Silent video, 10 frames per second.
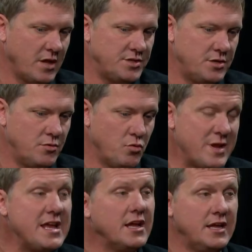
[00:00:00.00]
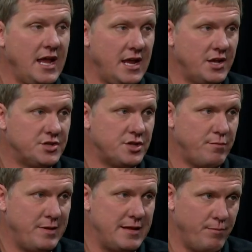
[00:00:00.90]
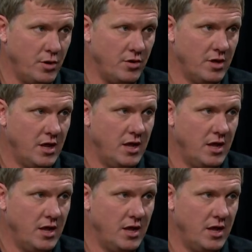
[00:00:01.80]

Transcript: to re engage the people